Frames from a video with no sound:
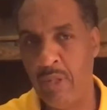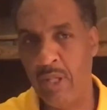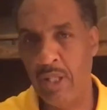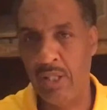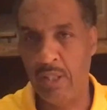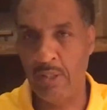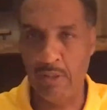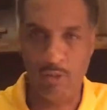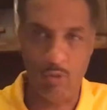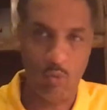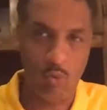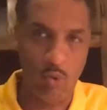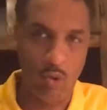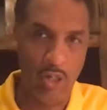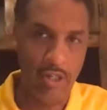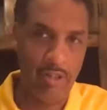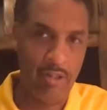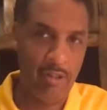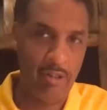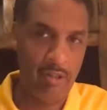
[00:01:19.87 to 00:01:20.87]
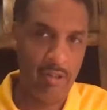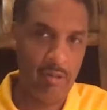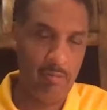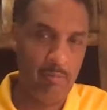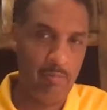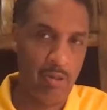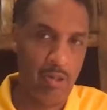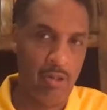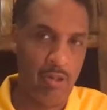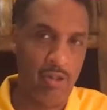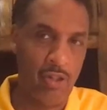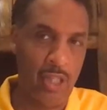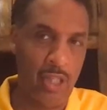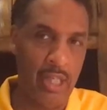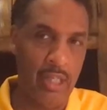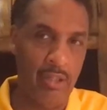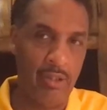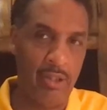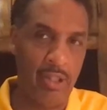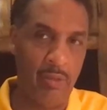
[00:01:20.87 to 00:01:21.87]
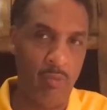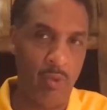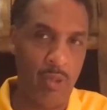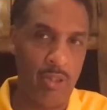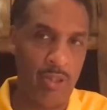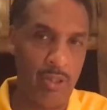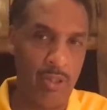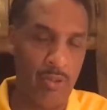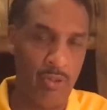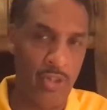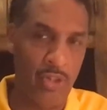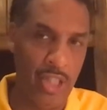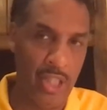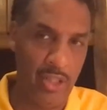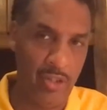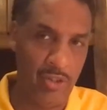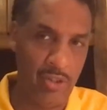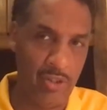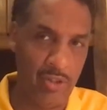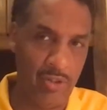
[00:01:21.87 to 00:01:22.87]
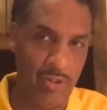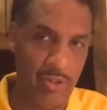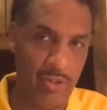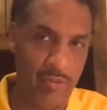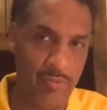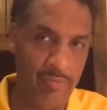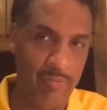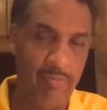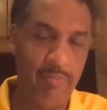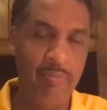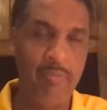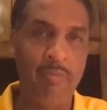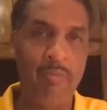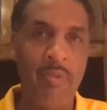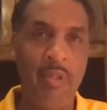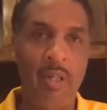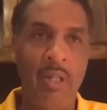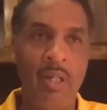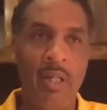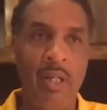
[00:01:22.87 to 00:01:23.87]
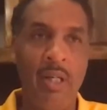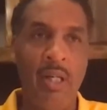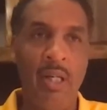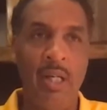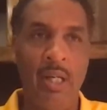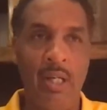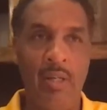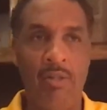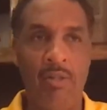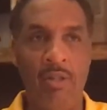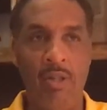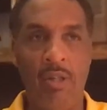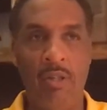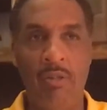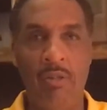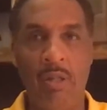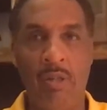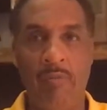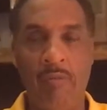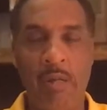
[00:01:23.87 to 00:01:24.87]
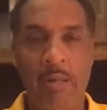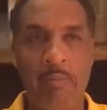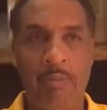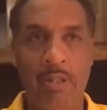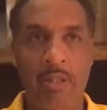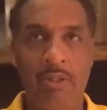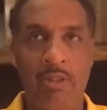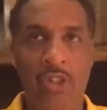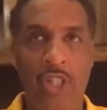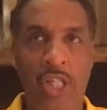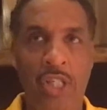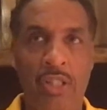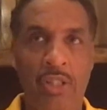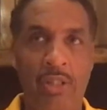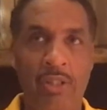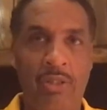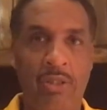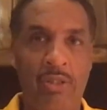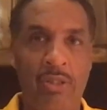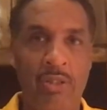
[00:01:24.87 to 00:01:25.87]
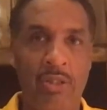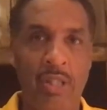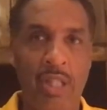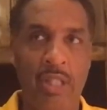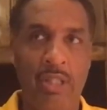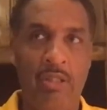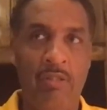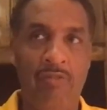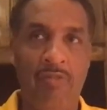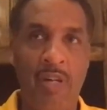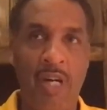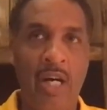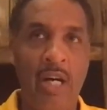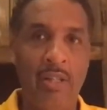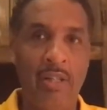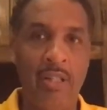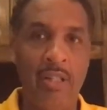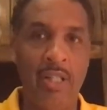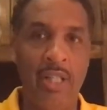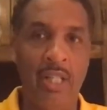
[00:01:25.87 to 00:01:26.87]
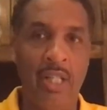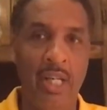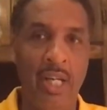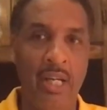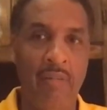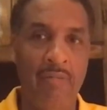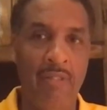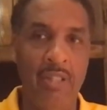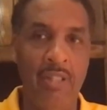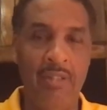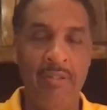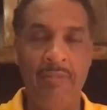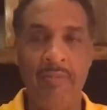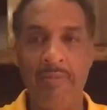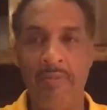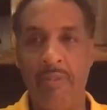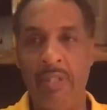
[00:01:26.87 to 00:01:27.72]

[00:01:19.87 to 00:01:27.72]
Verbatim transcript: There's one personality, which is Jesus. And so remember, Jesus is the Father in heaven.